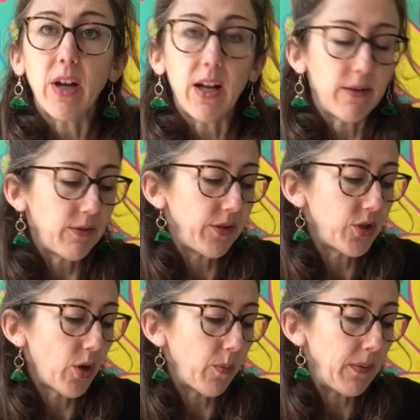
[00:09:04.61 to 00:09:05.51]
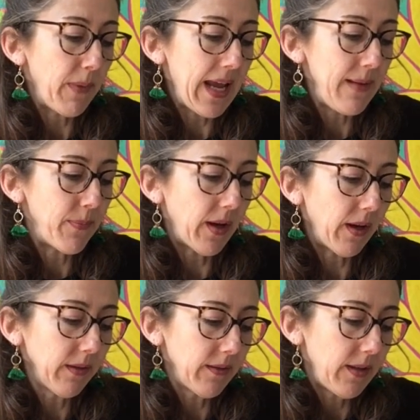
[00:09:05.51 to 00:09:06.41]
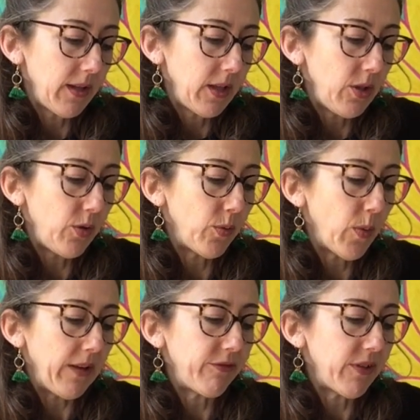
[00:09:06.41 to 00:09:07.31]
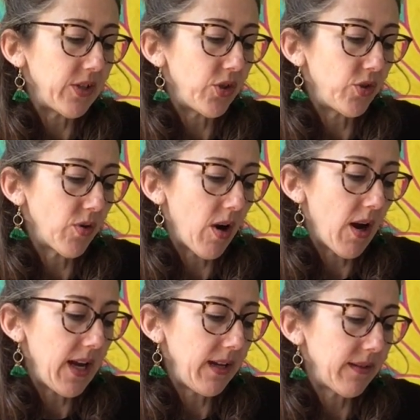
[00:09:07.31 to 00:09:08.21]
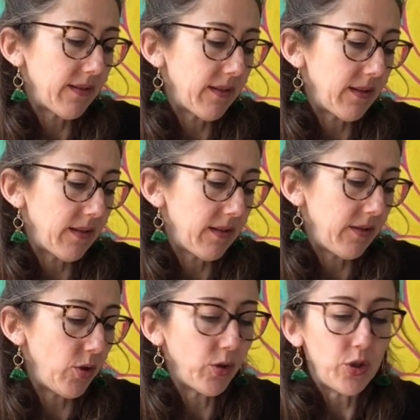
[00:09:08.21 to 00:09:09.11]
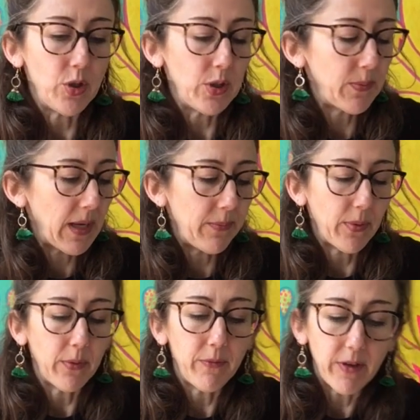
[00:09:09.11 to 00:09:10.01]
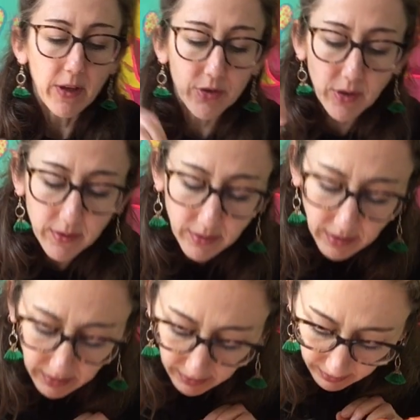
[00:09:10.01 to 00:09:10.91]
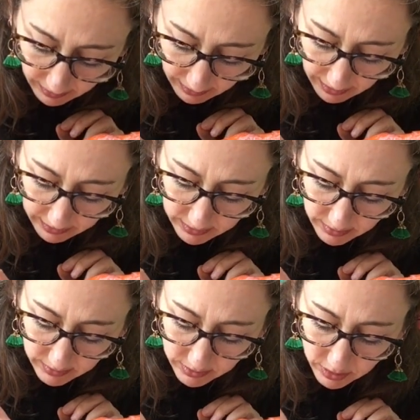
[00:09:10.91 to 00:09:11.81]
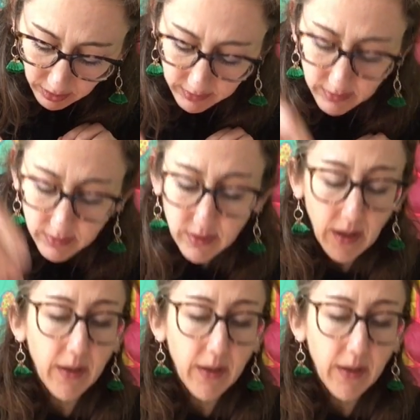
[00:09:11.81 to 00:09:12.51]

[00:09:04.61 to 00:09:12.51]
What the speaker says: colour on the top with paper, you could wait for it to dry, your newspaper version, and just